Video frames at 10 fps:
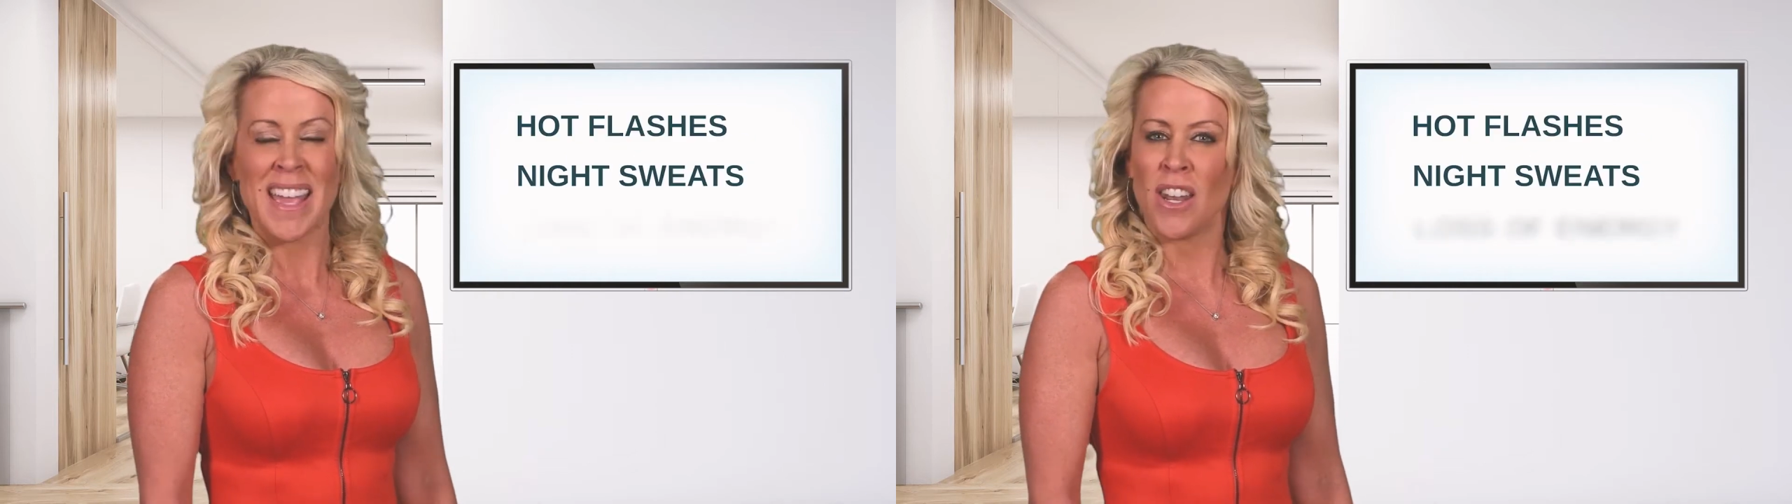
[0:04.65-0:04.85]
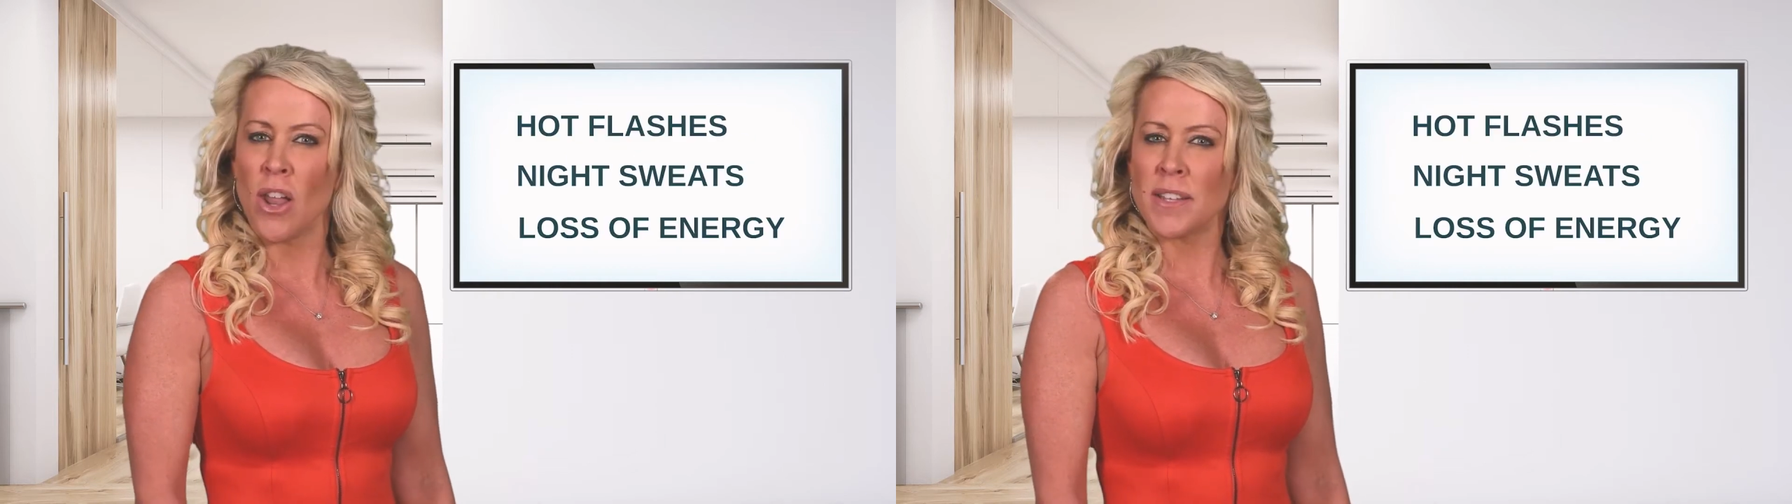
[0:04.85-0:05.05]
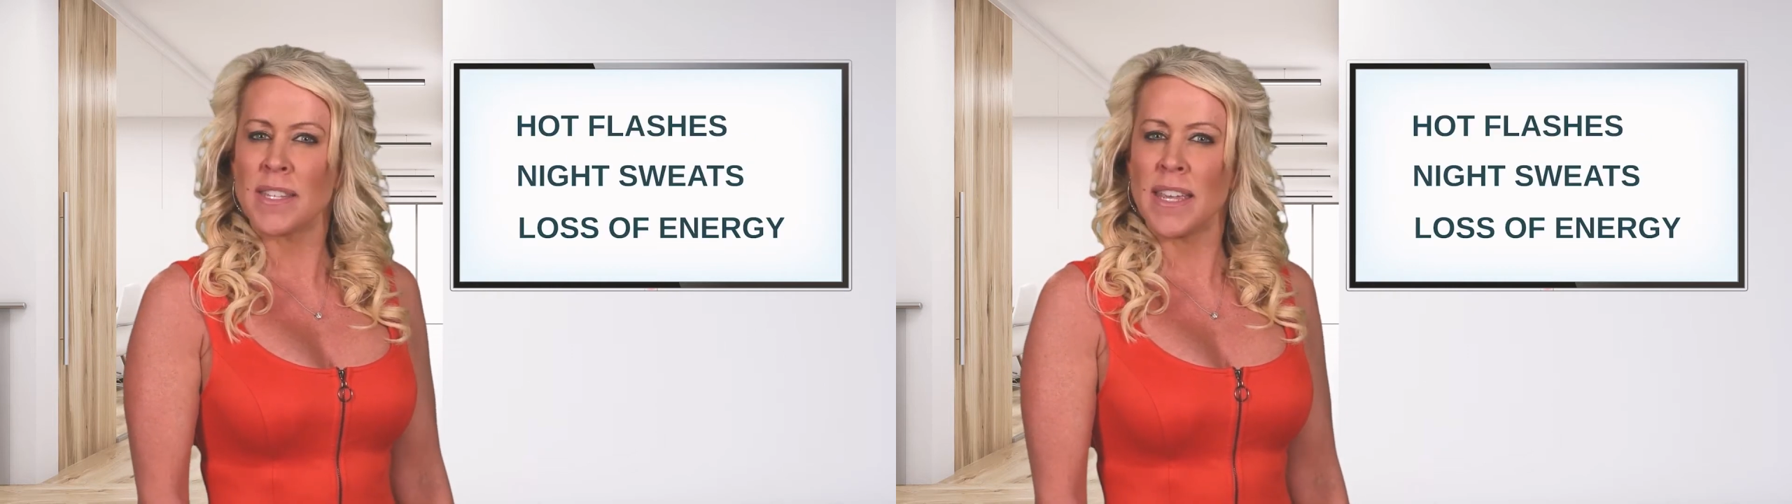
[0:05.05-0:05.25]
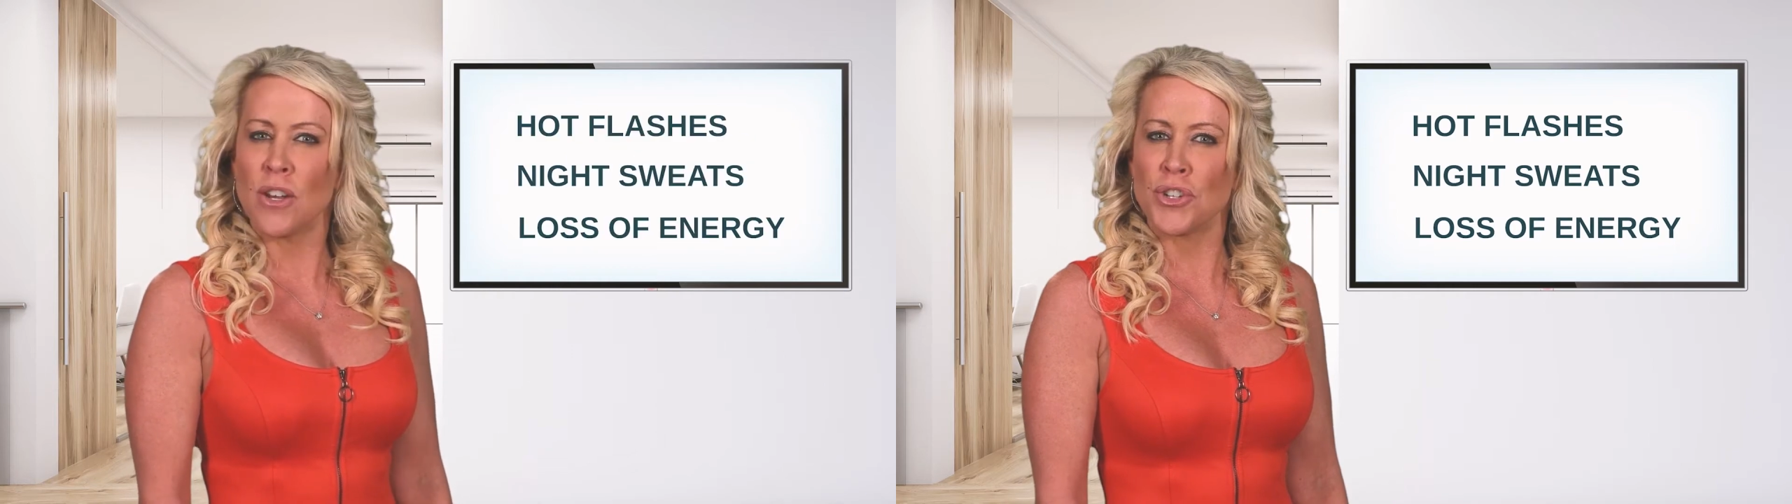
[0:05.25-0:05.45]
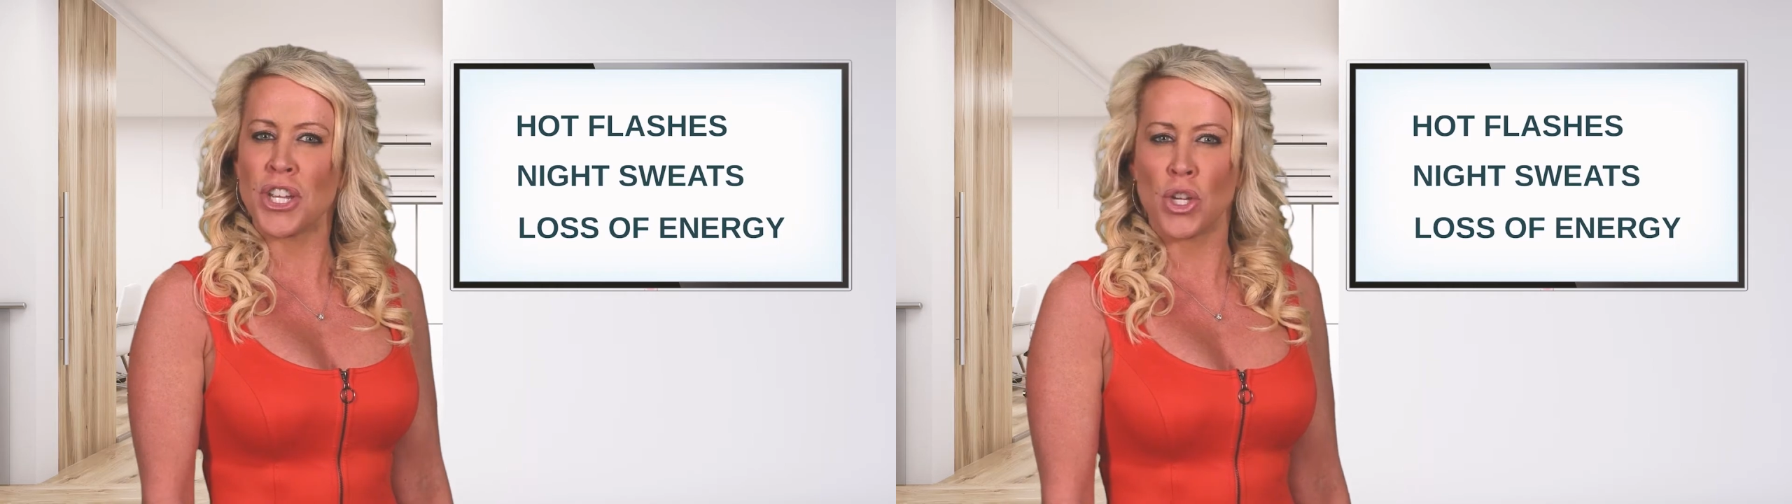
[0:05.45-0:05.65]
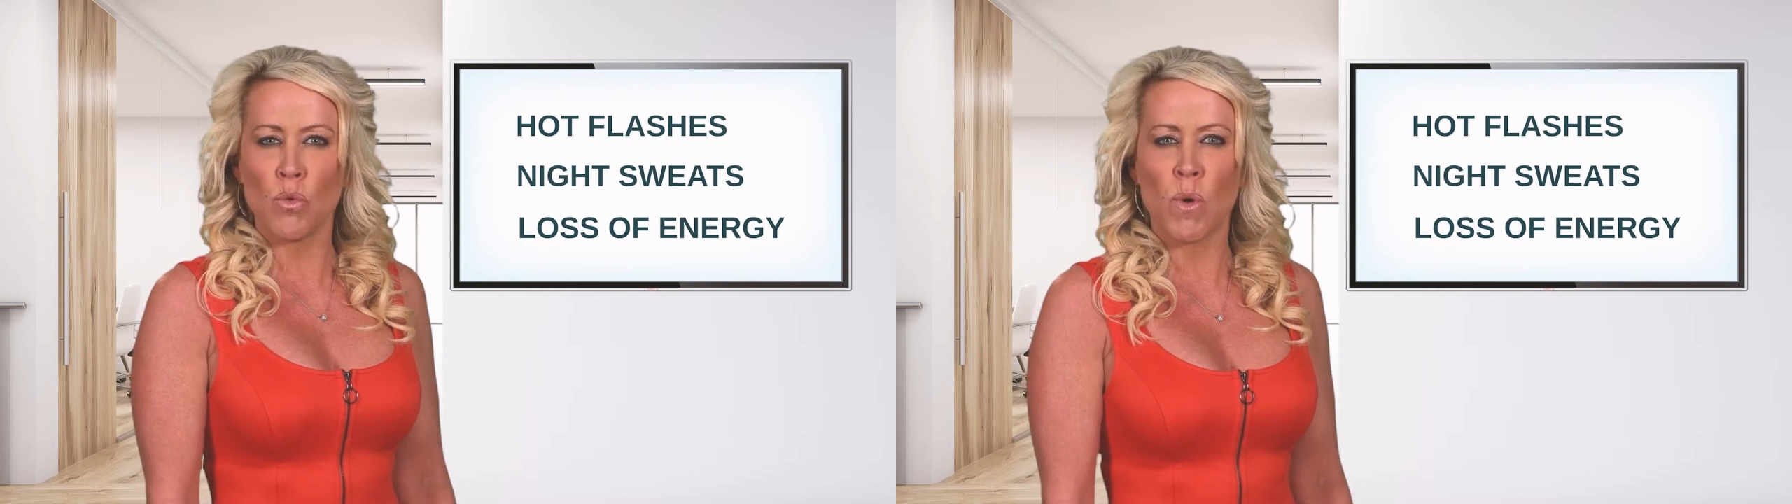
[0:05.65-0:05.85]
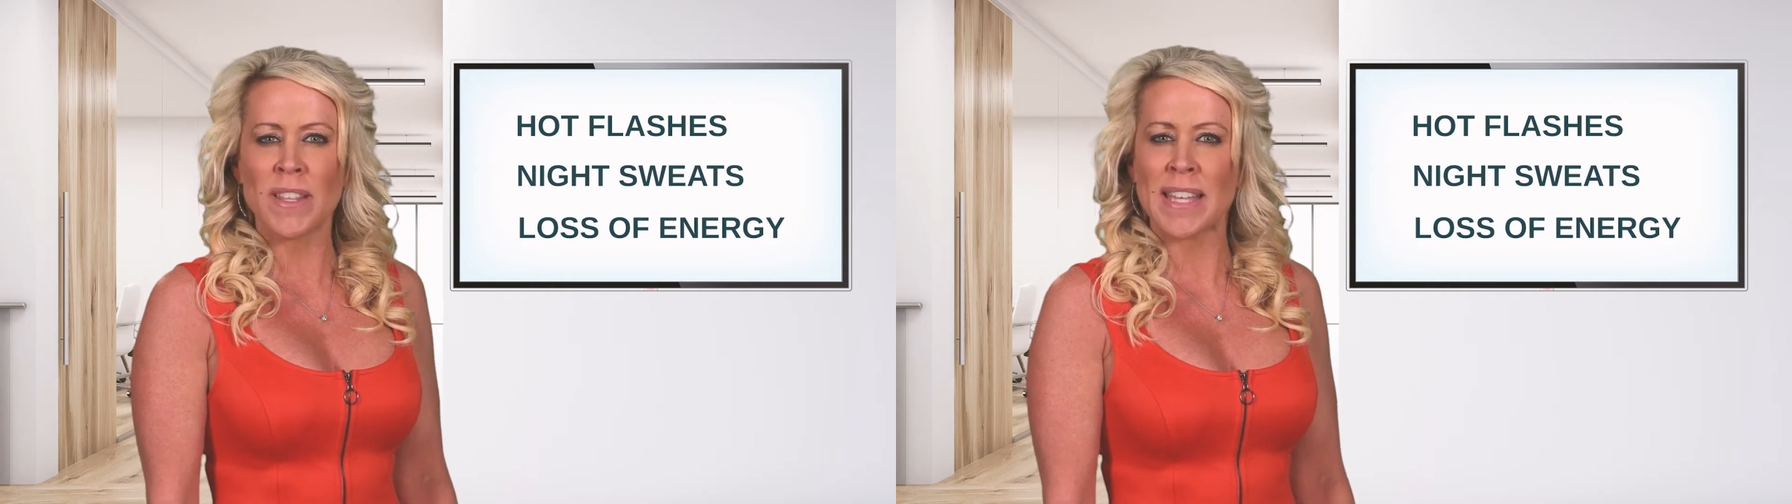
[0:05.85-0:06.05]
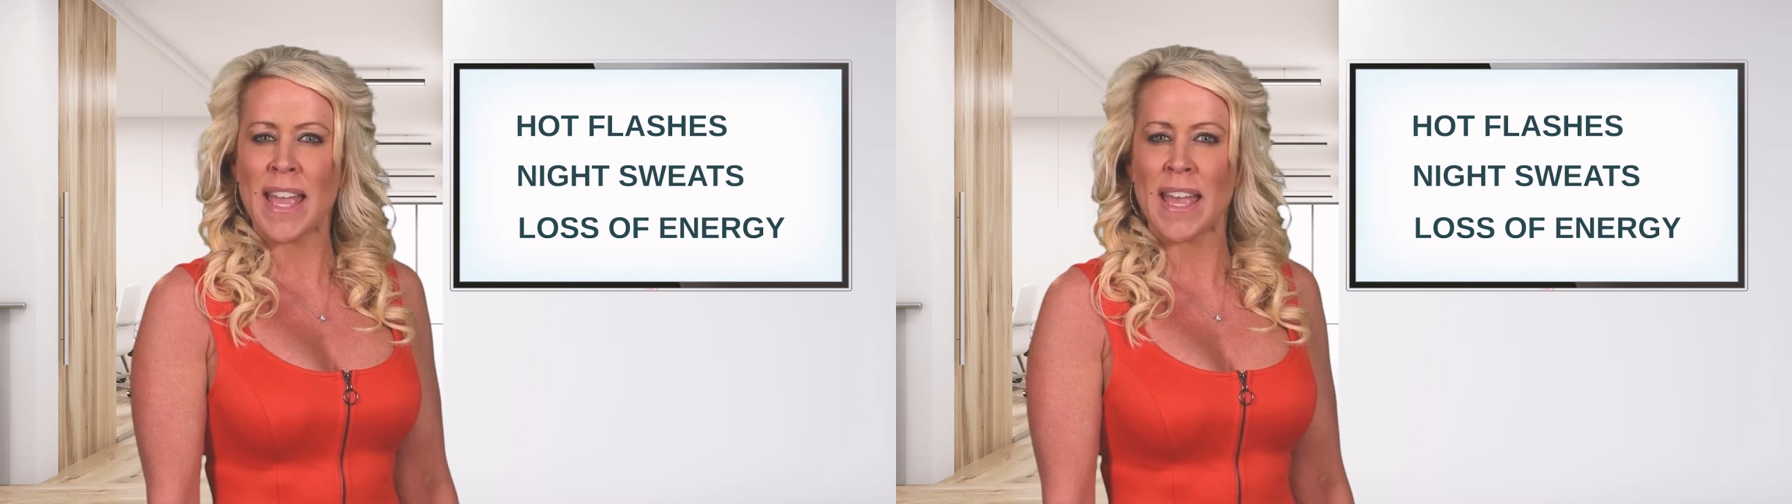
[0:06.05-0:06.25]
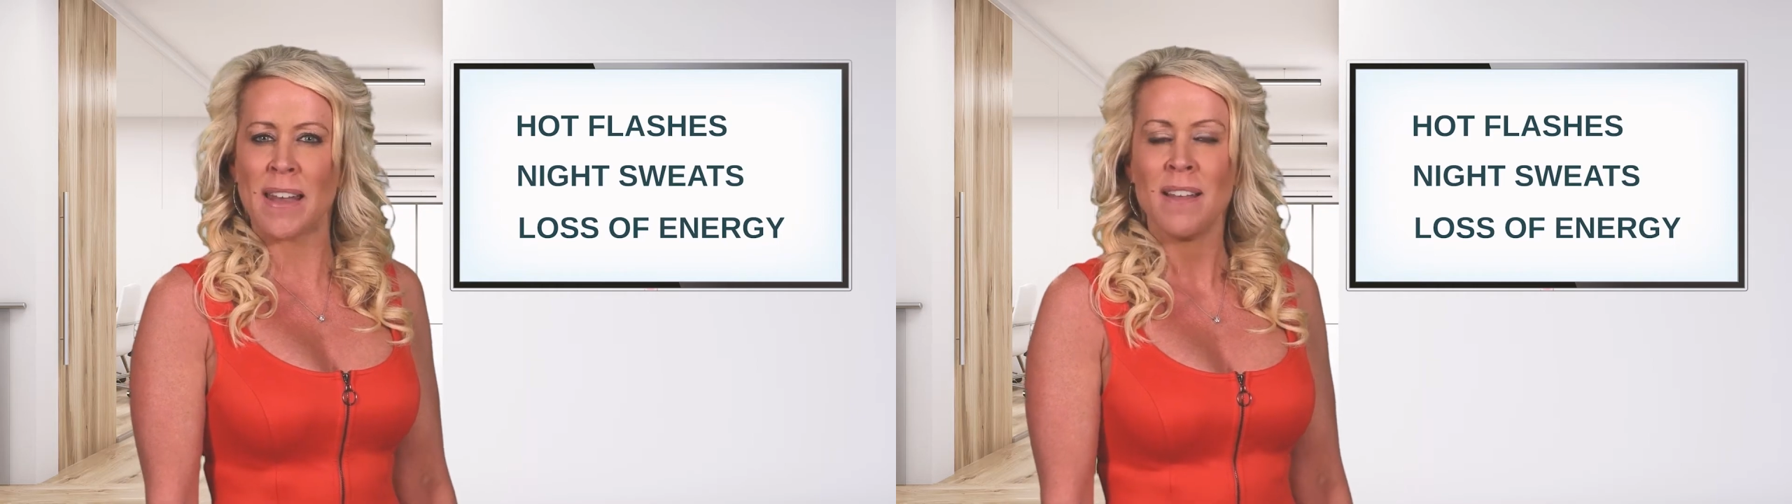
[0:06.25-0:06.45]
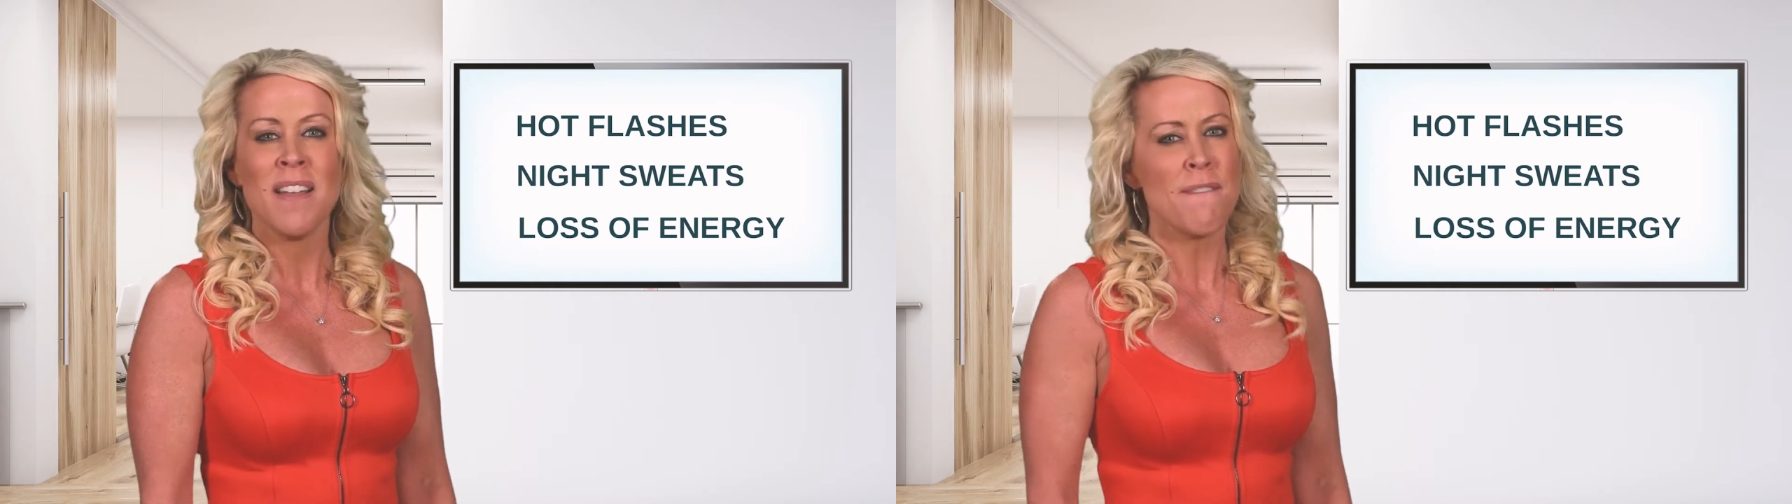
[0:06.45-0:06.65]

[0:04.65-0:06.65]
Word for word: and lost the energy you once had.